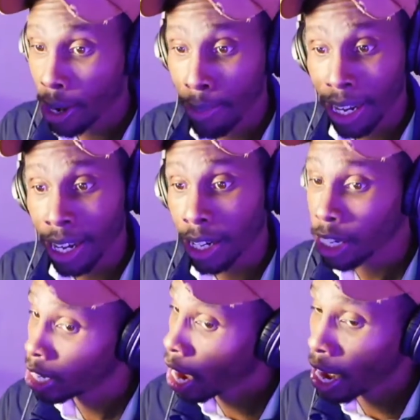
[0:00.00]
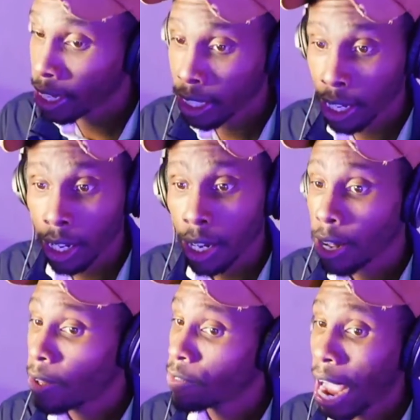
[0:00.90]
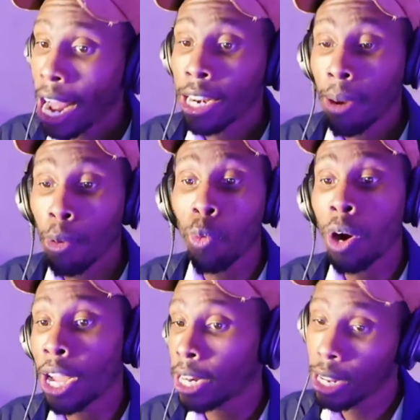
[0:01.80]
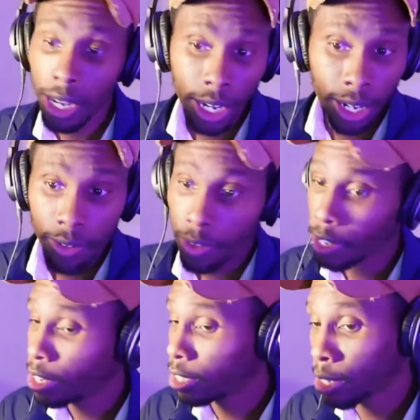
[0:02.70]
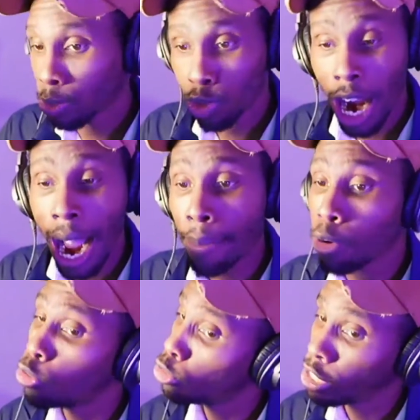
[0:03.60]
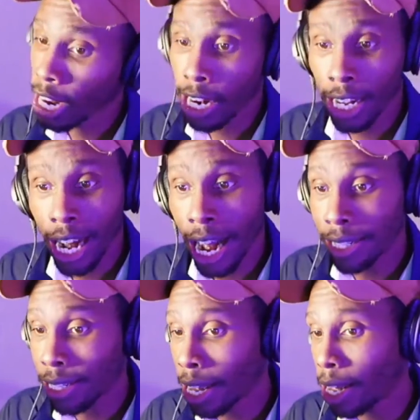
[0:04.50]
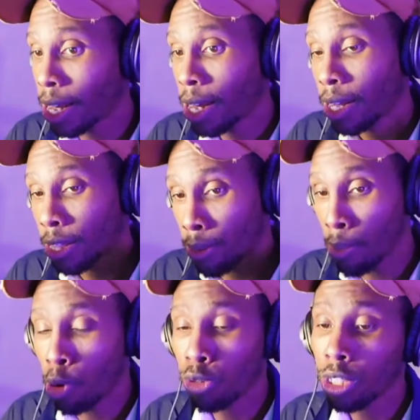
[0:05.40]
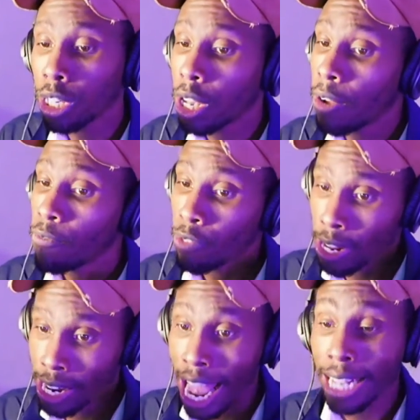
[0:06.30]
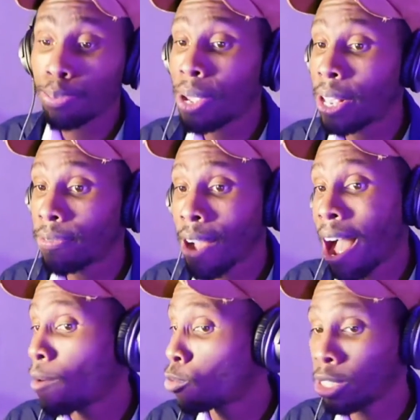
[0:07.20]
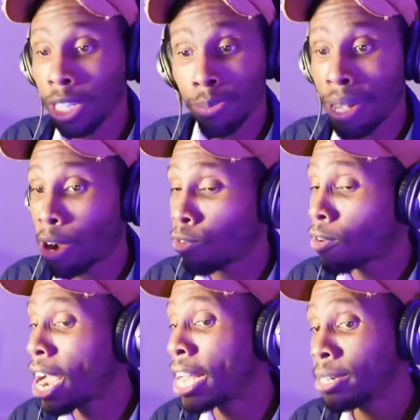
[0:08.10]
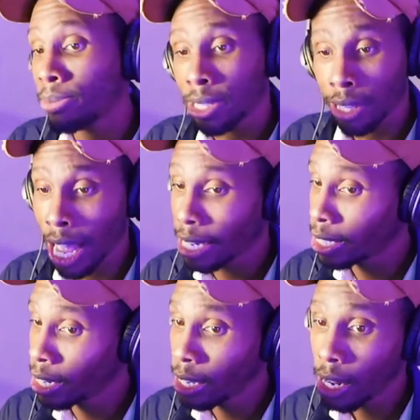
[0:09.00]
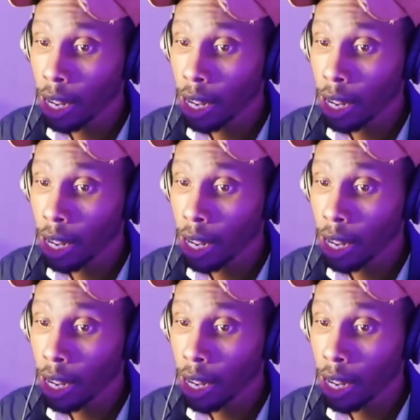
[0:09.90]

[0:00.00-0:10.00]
been gone to our number one subscriber who shared the content the most. The next PS5 will just be a random selection